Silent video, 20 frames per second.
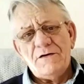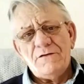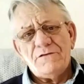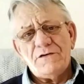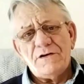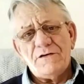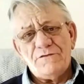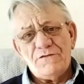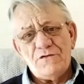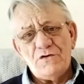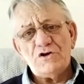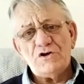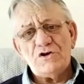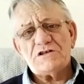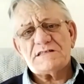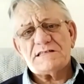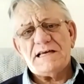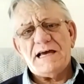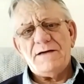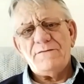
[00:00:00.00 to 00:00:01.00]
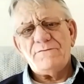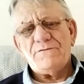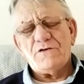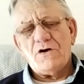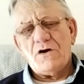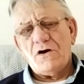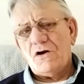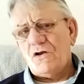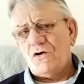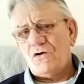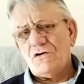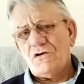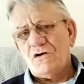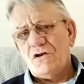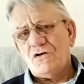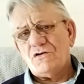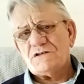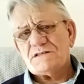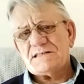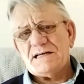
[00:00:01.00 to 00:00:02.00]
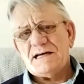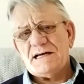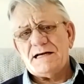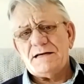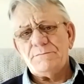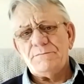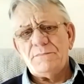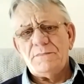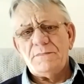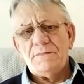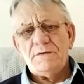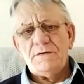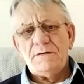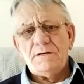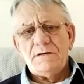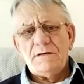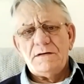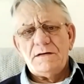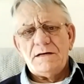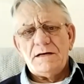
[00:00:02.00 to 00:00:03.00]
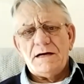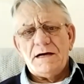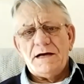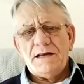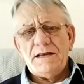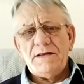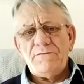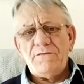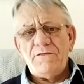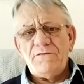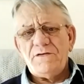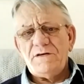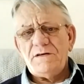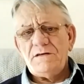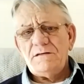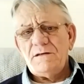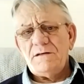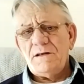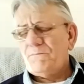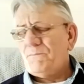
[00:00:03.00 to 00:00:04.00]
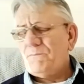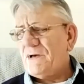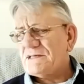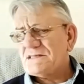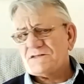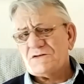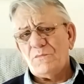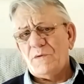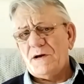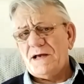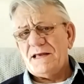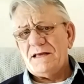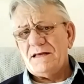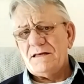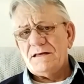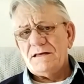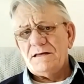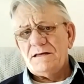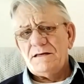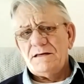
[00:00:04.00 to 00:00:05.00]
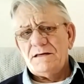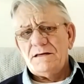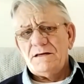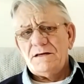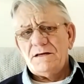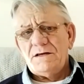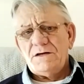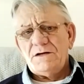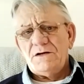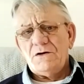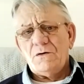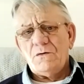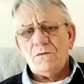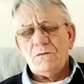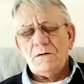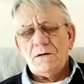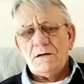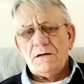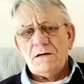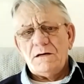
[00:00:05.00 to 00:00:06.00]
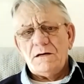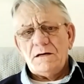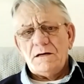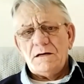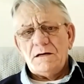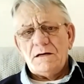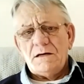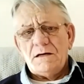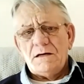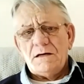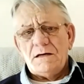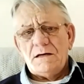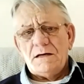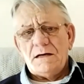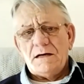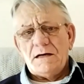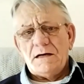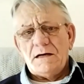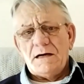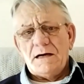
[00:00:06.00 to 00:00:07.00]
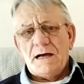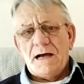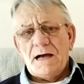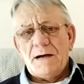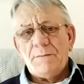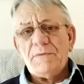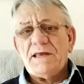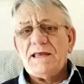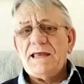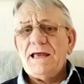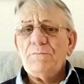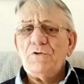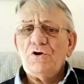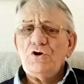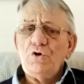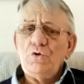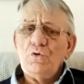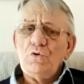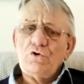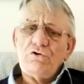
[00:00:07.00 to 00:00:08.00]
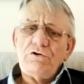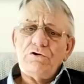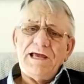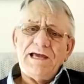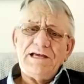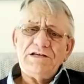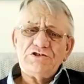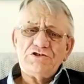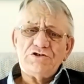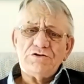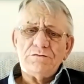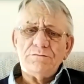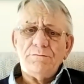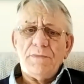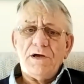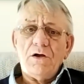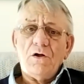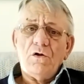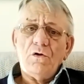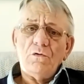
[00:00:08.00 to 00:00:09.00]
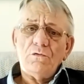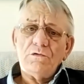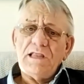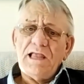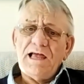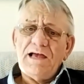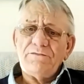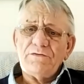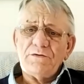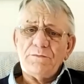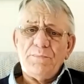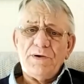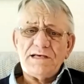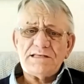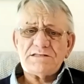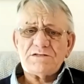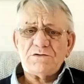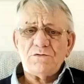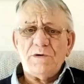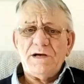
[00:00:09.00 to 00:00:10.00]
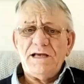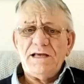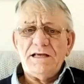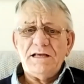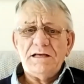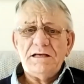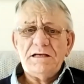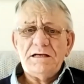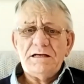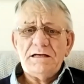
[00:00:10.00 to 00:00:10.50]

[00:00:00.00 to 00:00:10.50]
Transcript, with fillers: for the first time for a long, long time. And everything that passed away, you know, I became a new creation. My old life had passed away.